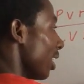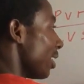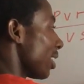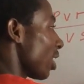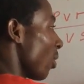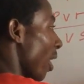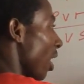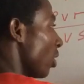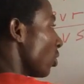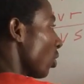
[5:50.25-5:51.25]
is
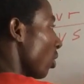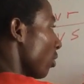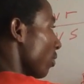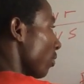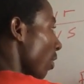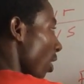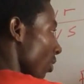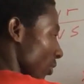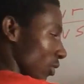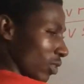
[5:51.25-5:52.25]
equal to
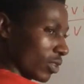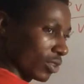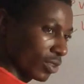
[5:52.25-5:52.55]
false.